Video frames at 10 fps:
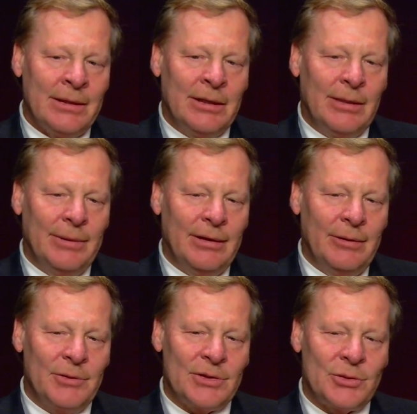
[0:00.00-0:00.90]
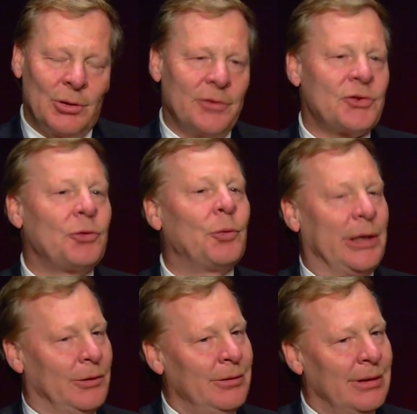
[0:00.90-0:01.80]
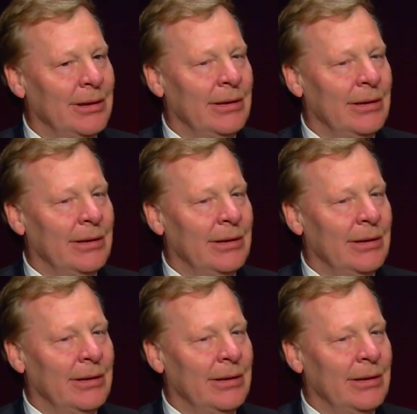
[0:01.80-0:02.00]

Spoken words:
It was sort of surreal